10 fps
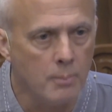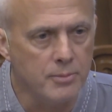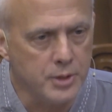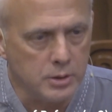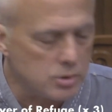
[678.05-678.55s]

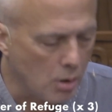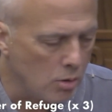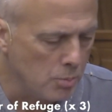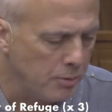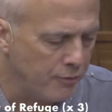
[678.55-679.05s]
These
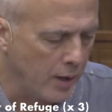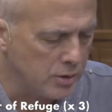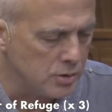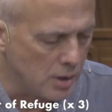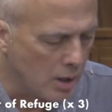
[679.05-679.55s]
are the
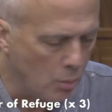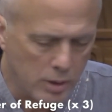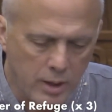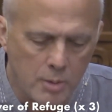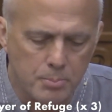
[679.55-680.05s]
perfections, and I want
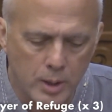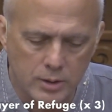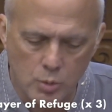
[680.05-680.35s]
to kind of break